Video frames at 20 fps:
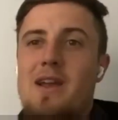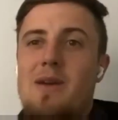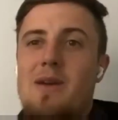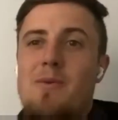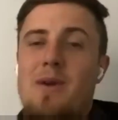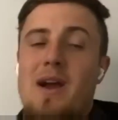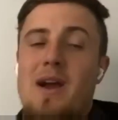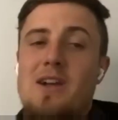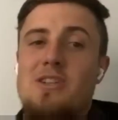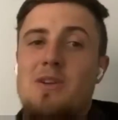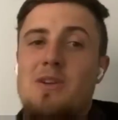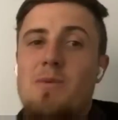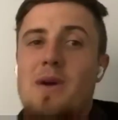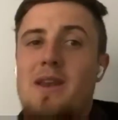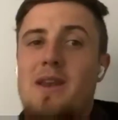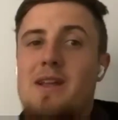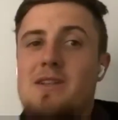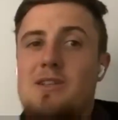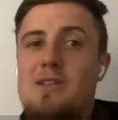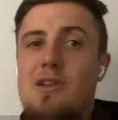we actually
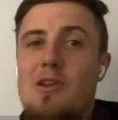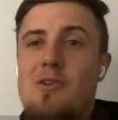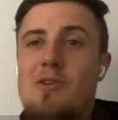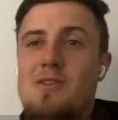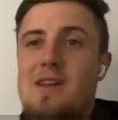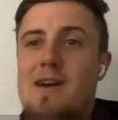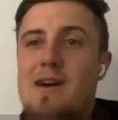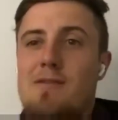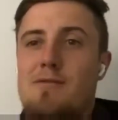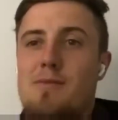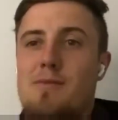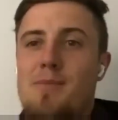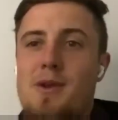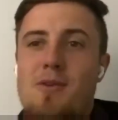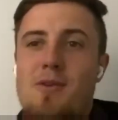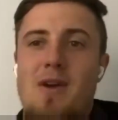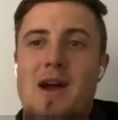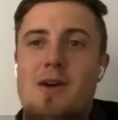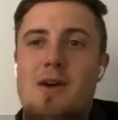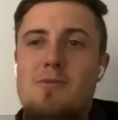went into lockdown from the
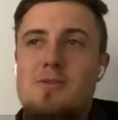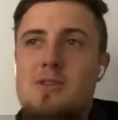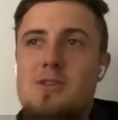ground.